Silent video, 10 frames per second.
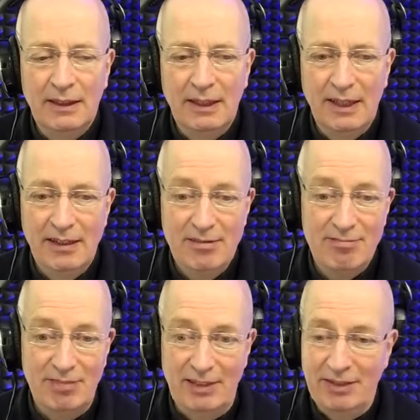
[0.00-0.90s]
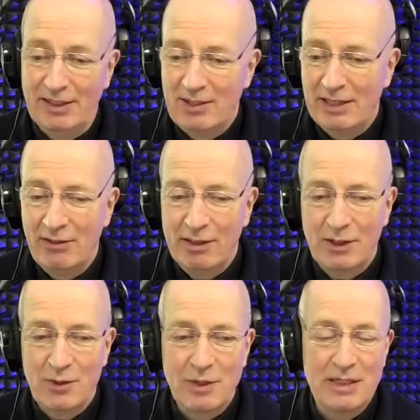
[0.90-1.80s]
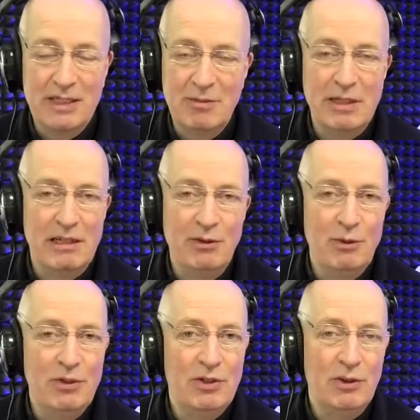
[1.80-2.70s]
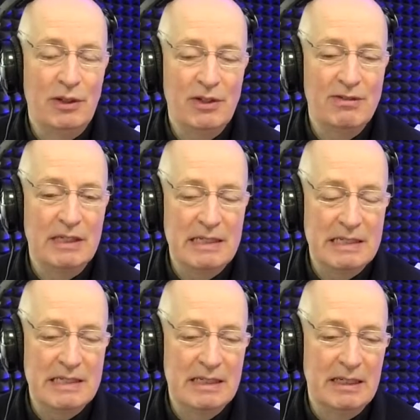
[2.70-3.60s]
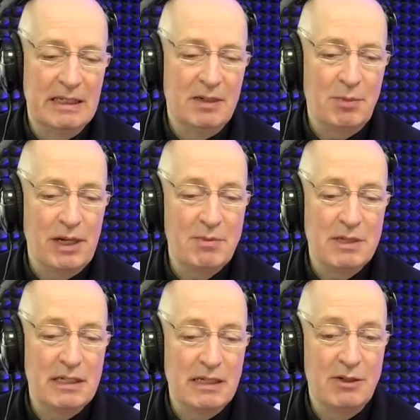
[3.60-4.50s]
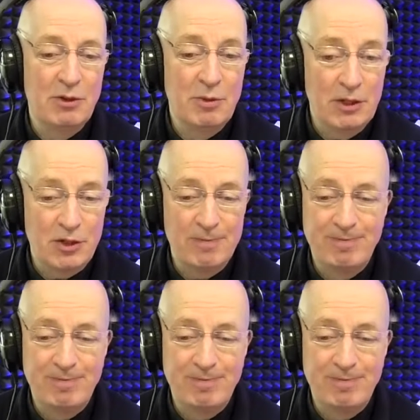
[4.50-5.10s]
And living in general, because we tend to be glued to our devices perhaps a little too much.